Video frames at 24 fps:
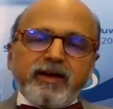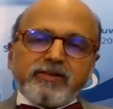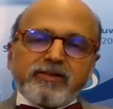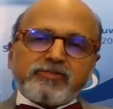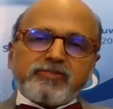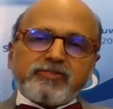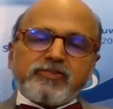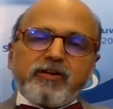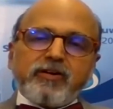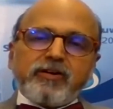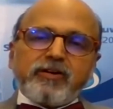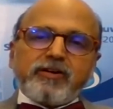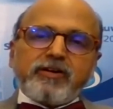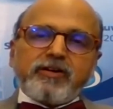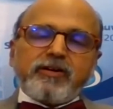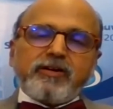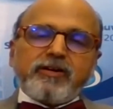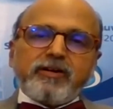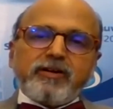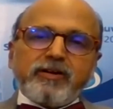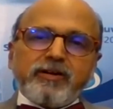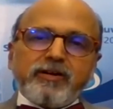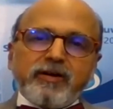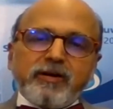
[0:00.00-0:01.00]
has got
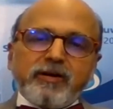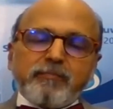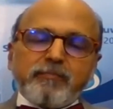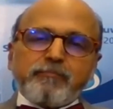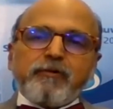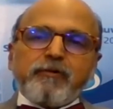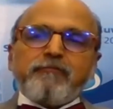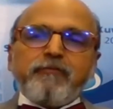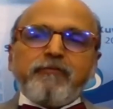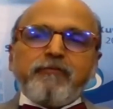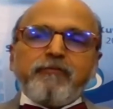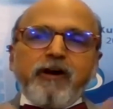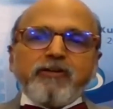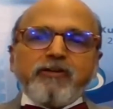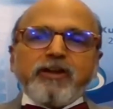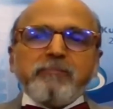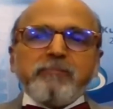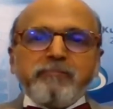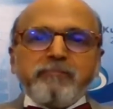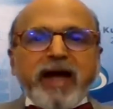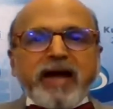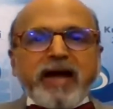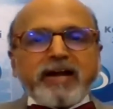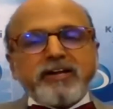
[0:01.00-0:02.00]
a profound
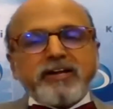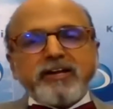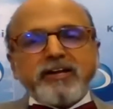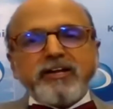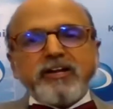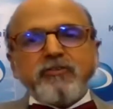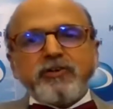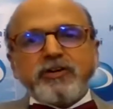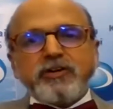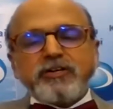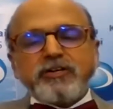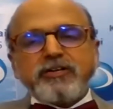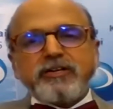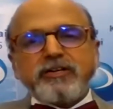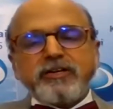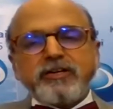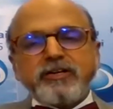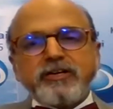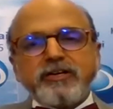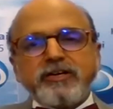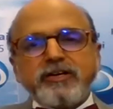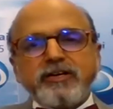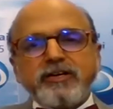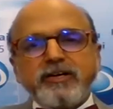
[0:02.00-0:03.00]
impact in our
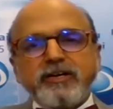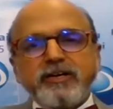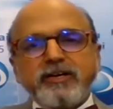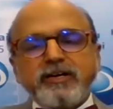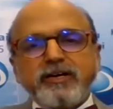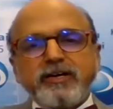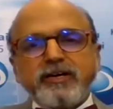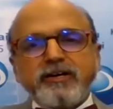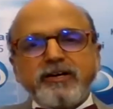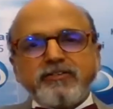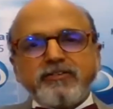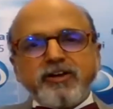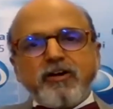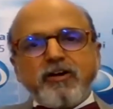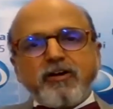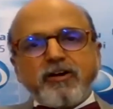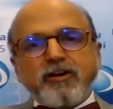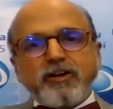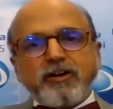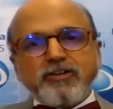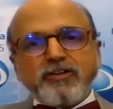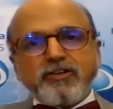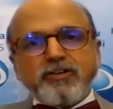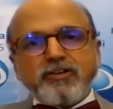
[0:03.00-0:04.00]

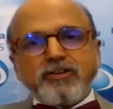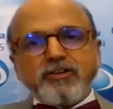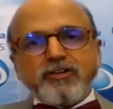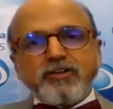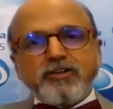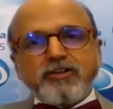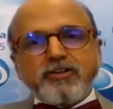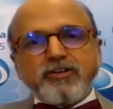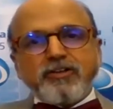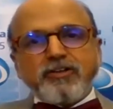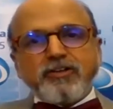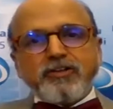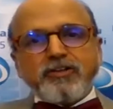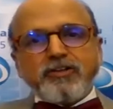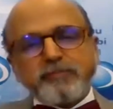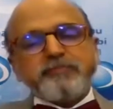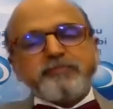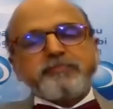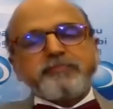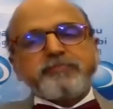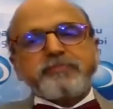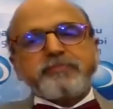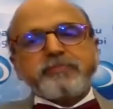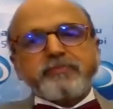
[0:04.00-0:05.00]
reorganization of the world.
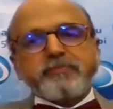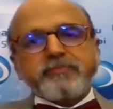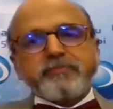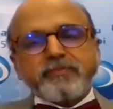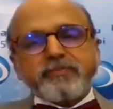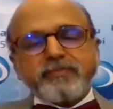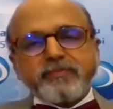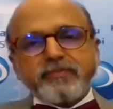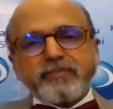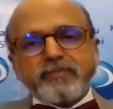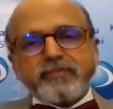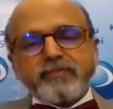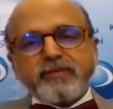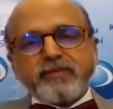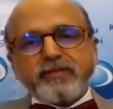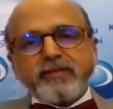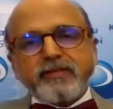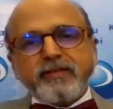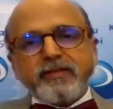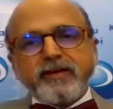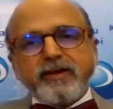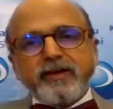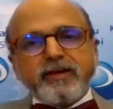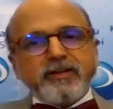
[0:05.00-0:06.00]

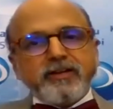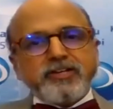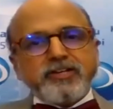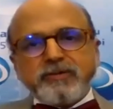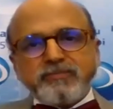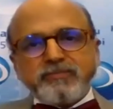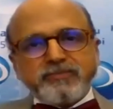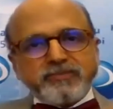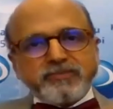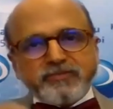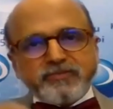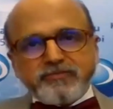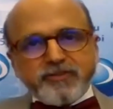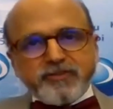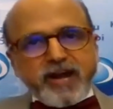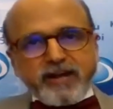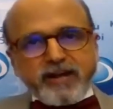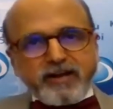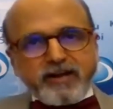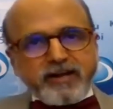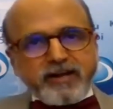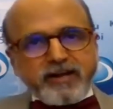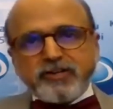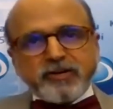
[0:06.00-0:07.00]
In terms of
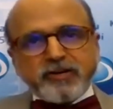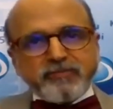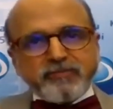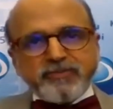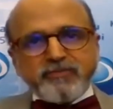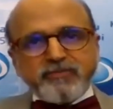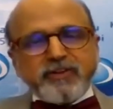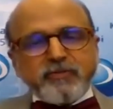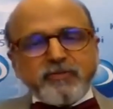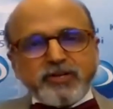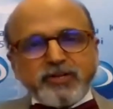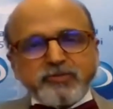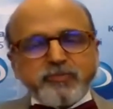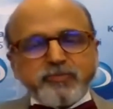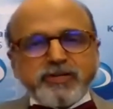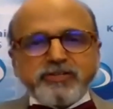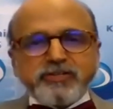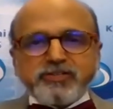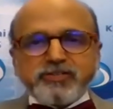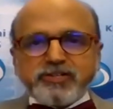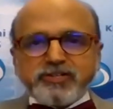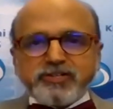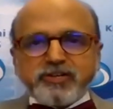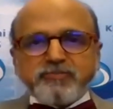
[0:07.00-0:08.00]
trade, in terms of
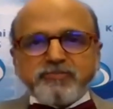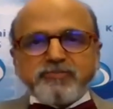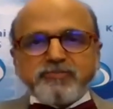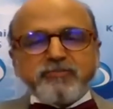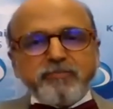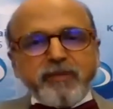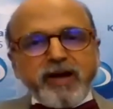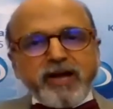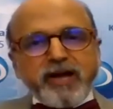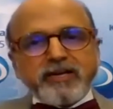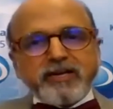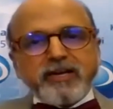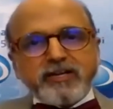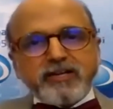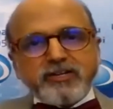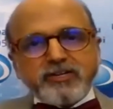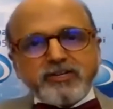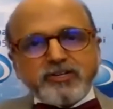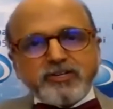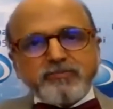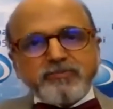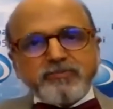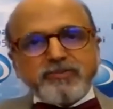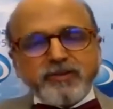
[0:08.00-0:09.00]
investments, in terms of banking
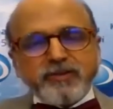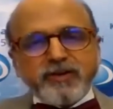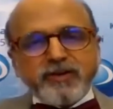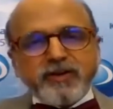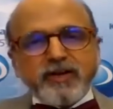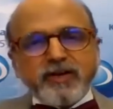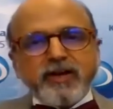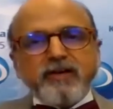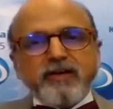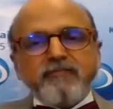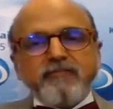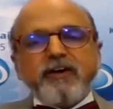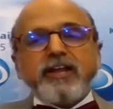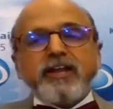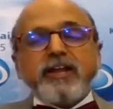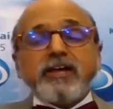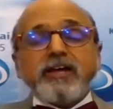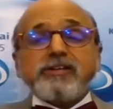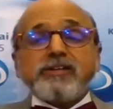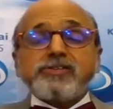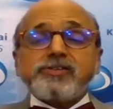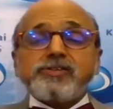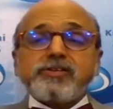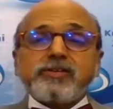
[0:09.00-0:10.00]
and
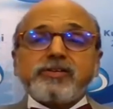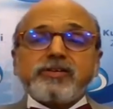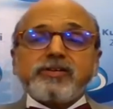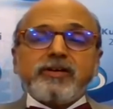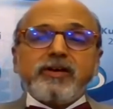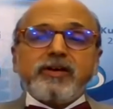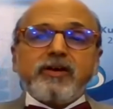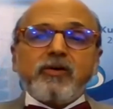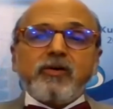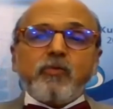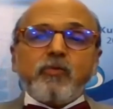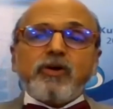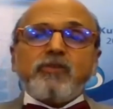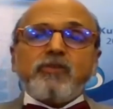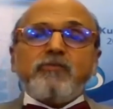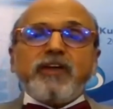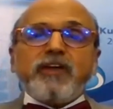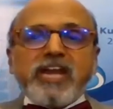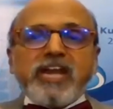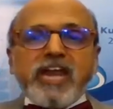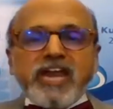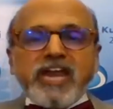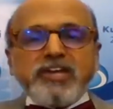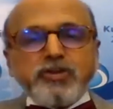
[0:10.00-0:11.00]
finance, what
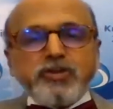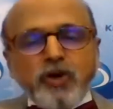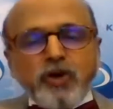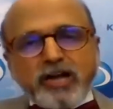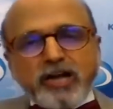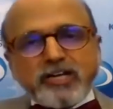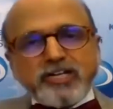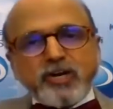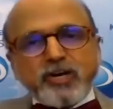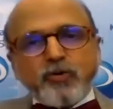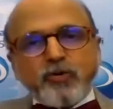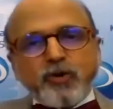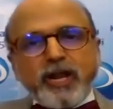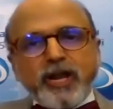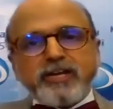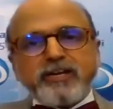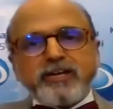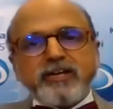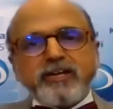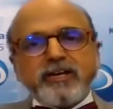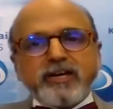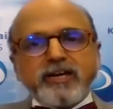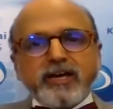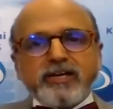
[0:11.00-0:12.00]
we need to
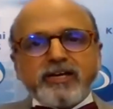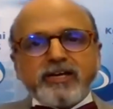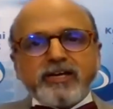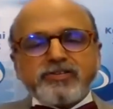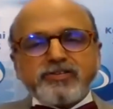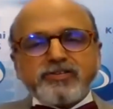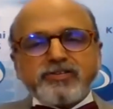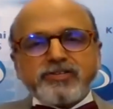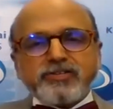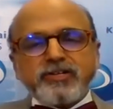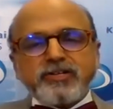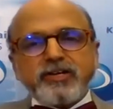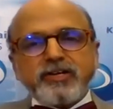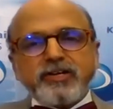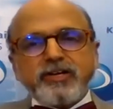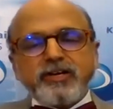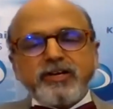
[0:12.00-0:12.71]
articulate is